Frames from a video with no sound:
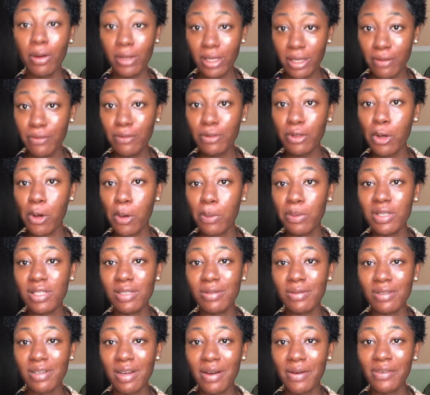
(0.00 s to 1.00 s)
Even up
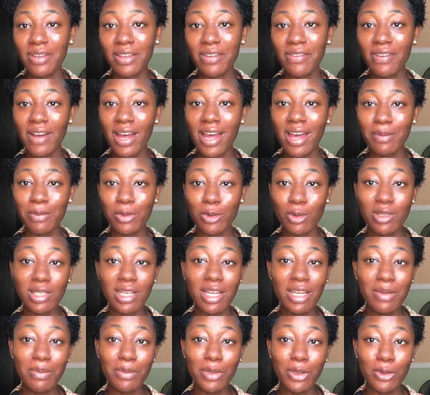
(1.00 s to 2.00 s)
till now, if I am to
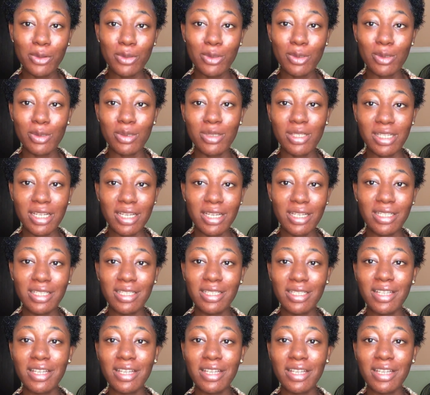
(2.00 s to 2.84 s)
take milk today,